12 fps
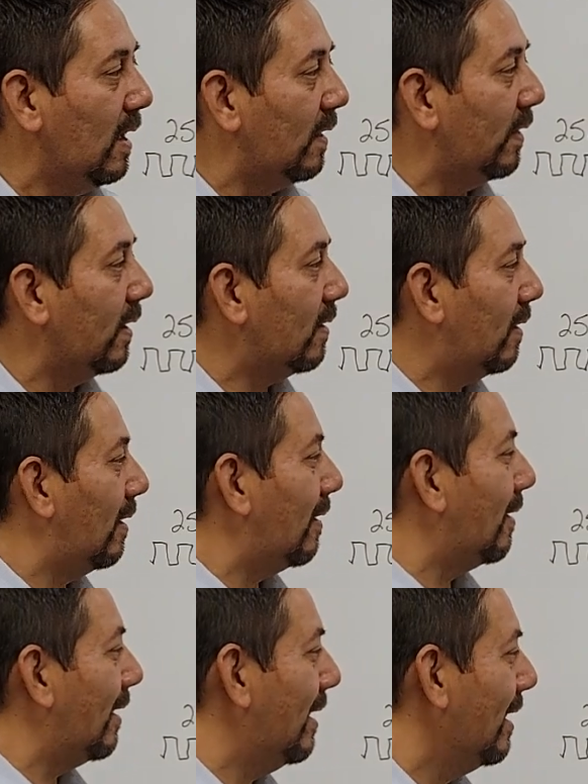There
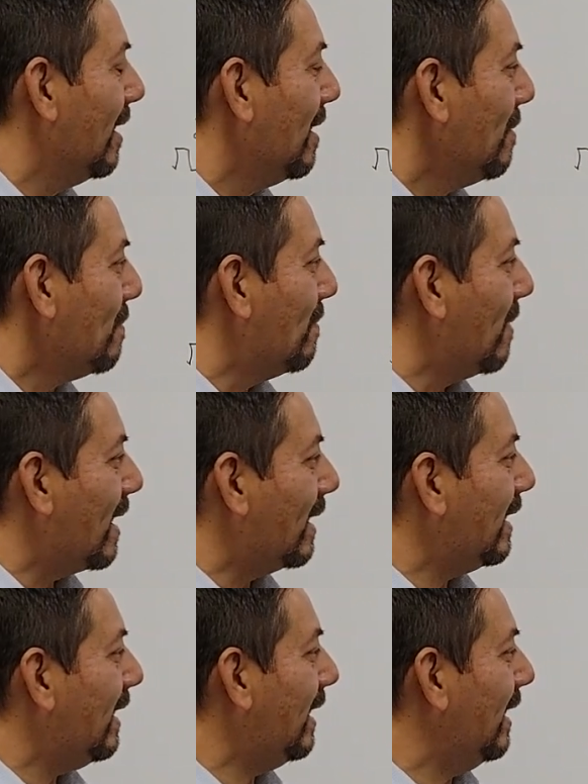are
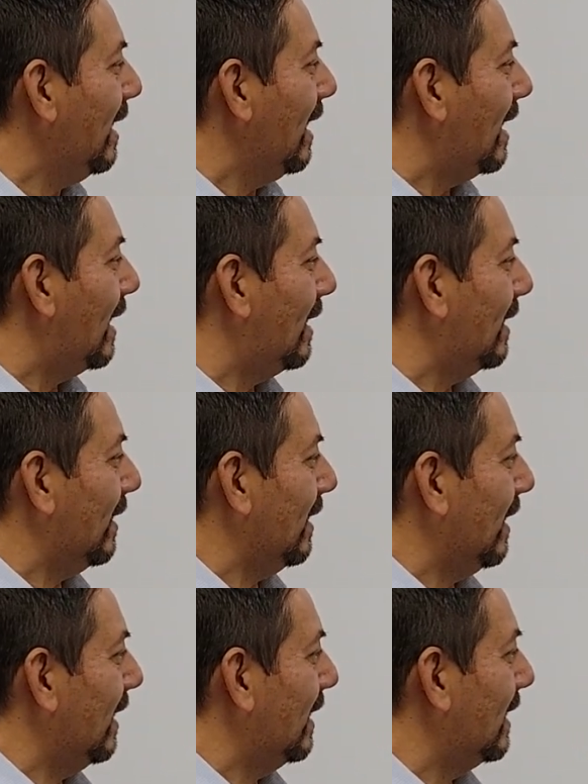many
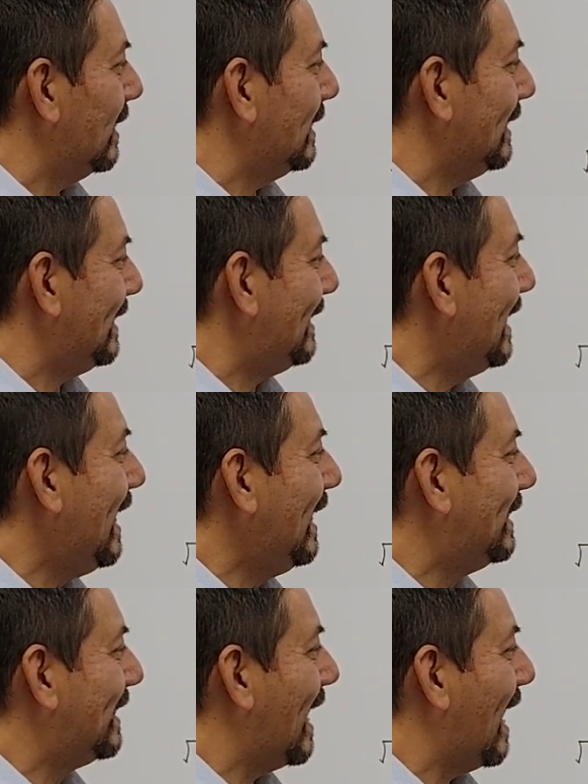
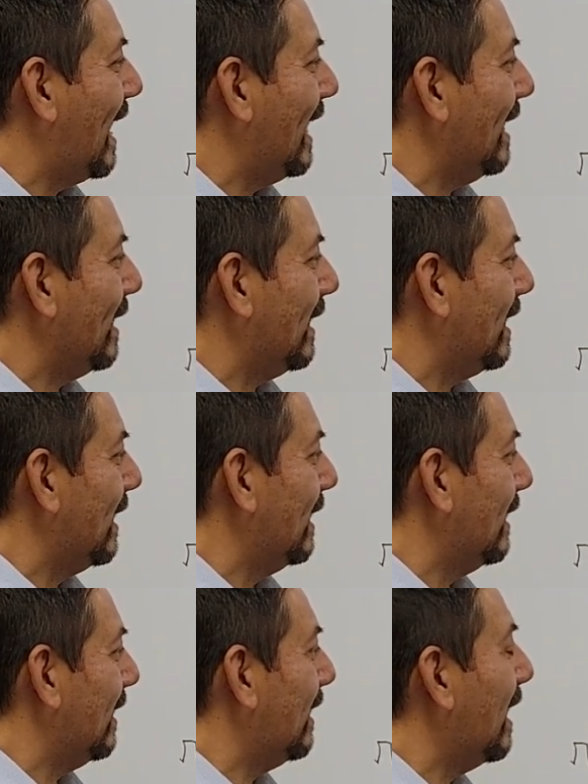things that
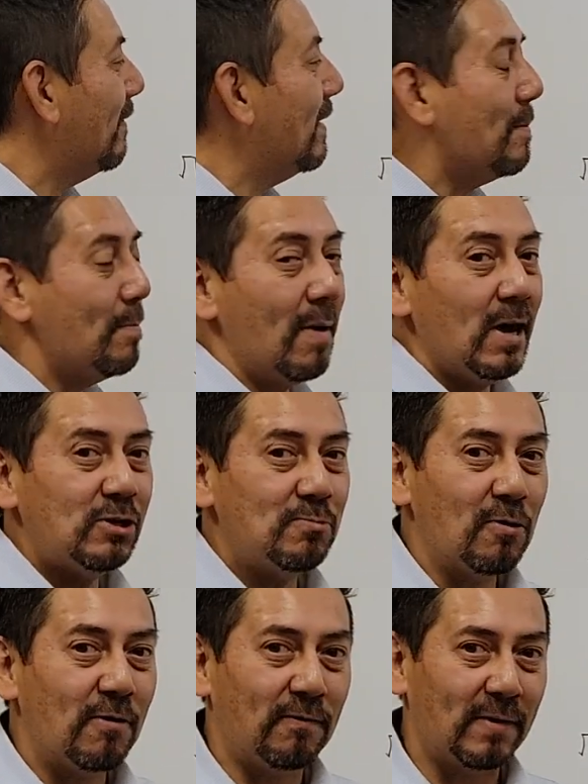can give it much
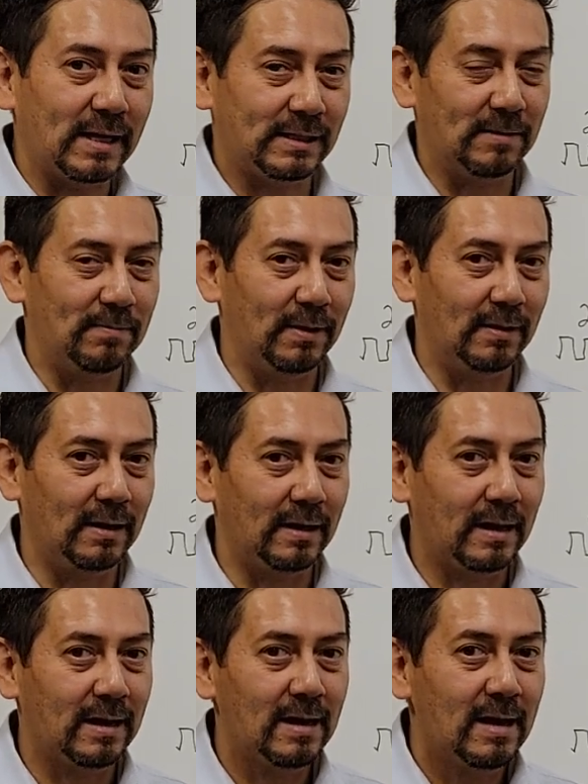more
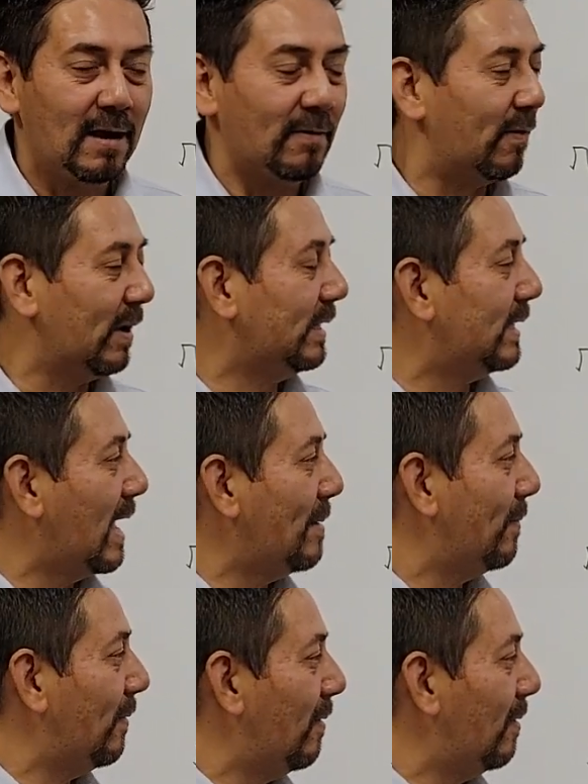flexibility. For
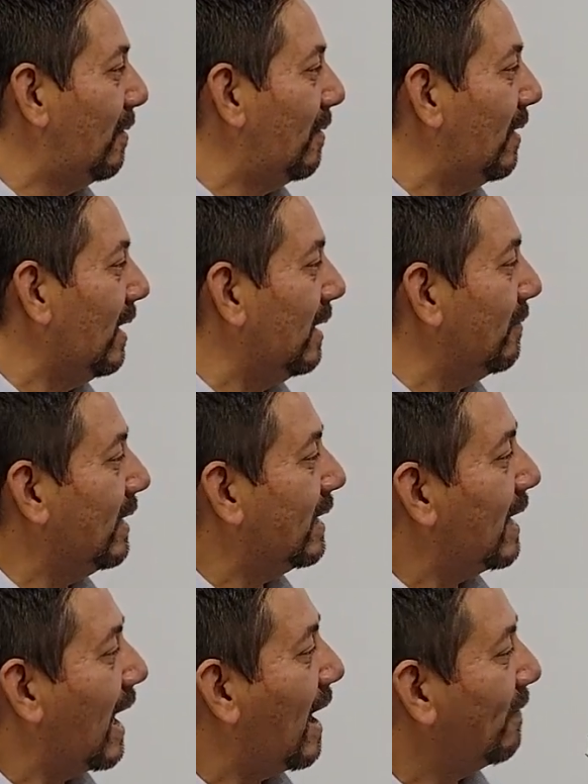example, we
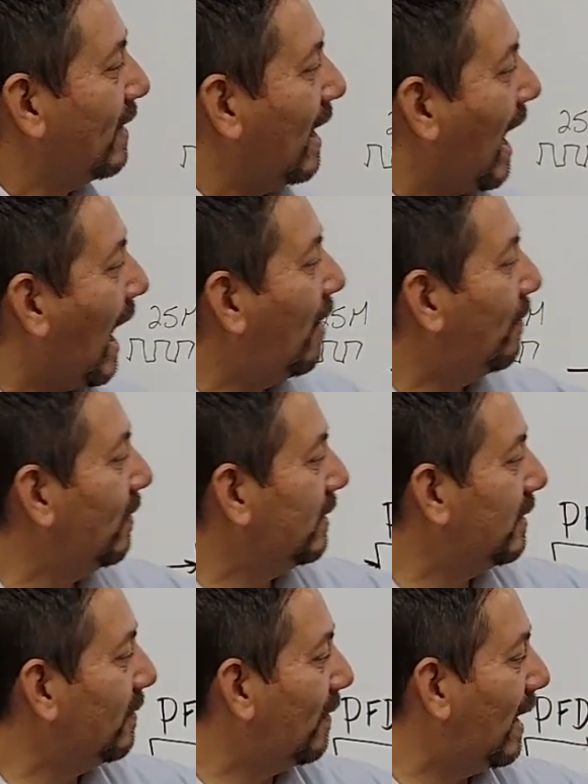can have an output
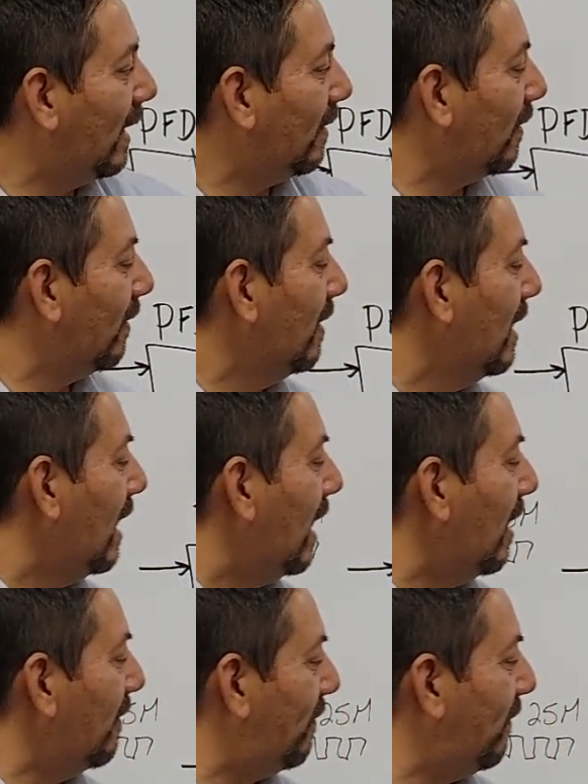divider,
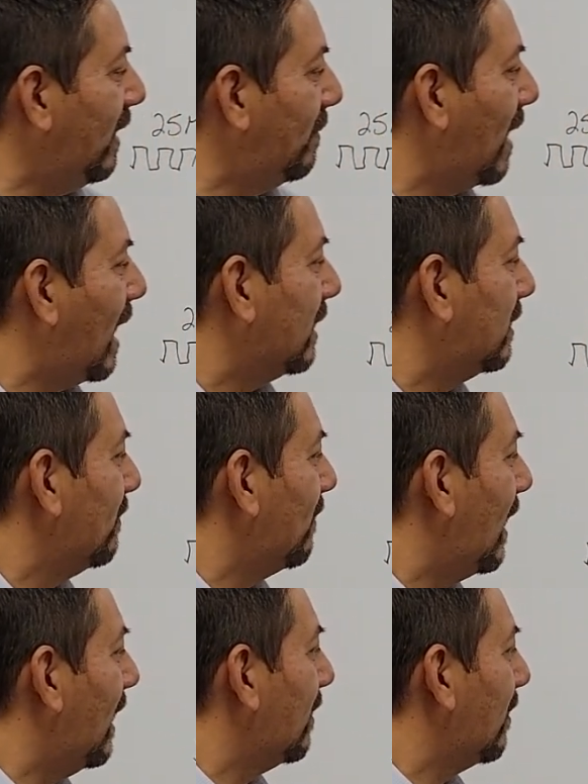a feedback
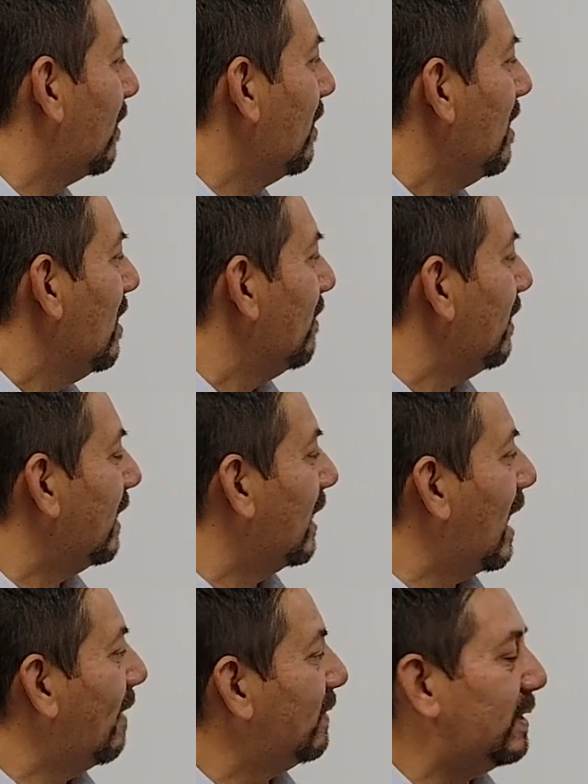divider. We can
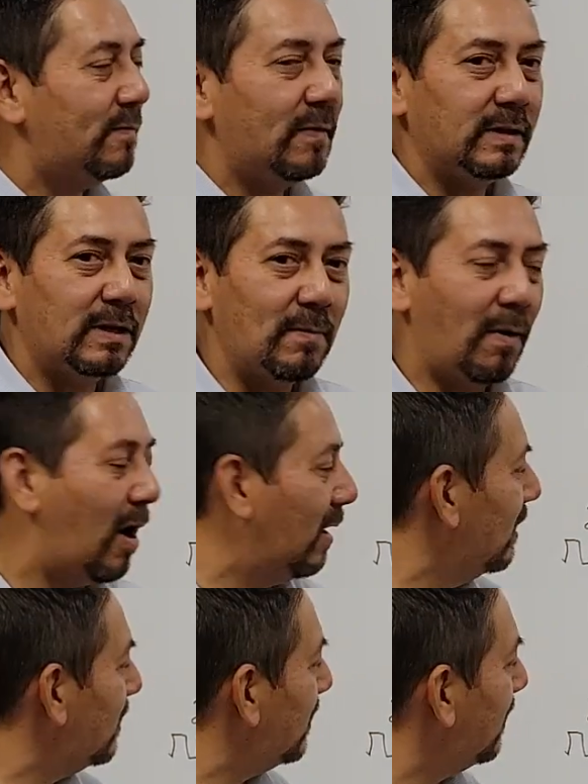have different
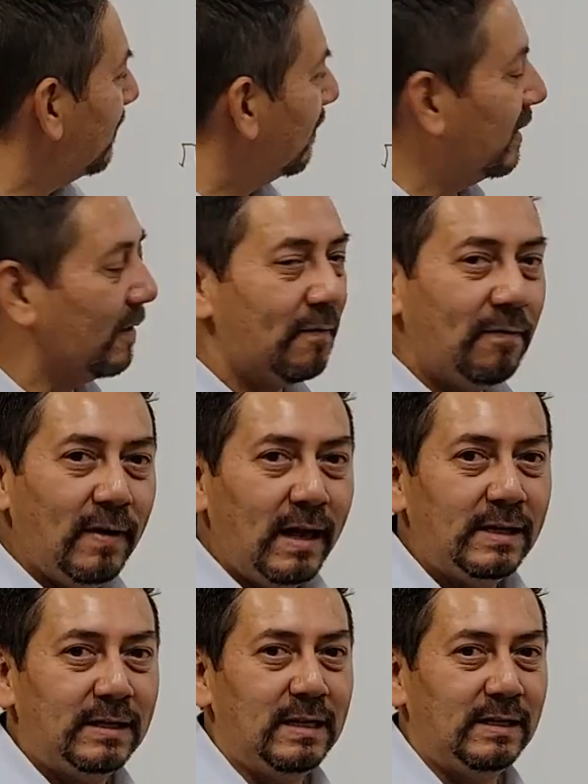topologies for the
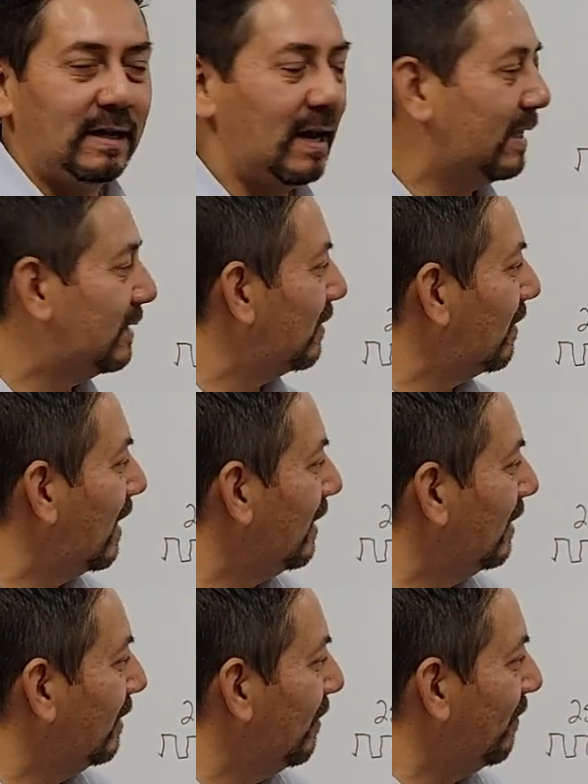phase detector and
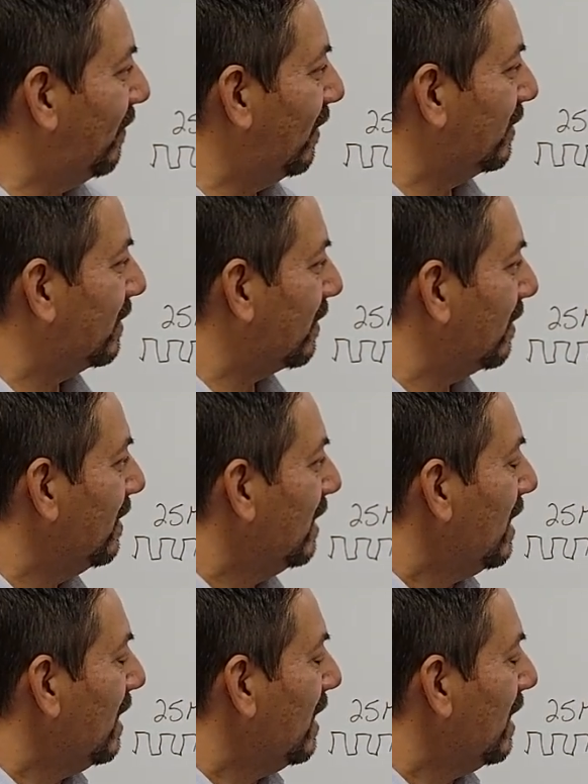a loop filter.